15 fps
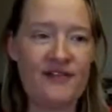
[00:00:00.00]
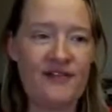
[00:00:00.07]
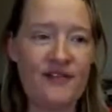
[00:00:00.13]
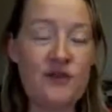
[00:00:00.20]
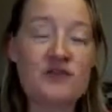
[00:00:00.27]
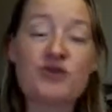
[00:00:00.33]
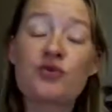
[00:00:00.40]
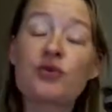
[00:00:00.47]

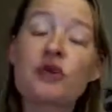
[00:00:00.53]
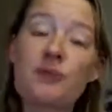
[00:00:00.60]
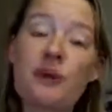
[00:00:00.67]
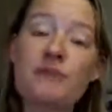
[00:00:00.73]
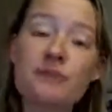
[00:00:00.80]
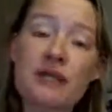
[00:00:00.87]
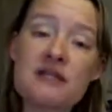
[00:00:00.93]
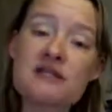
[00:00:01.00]
What's cool about
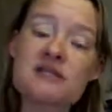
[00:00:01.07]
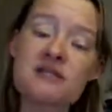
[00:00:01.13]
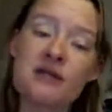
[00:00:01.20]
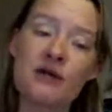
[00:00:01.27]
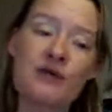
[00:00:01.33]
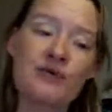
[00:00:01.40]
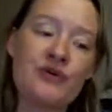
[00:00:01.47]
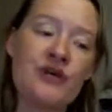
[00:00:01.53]
a
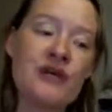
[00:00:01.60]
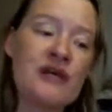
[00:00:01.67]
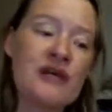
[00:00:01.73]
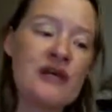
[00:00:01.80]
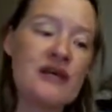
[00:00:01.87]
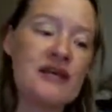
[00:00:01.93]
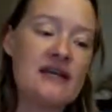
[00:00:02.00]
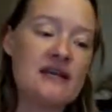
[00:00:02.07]
bloodstone
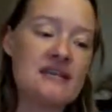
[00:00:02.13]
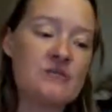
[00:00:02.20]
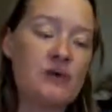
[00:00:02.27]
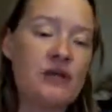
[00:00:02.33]
is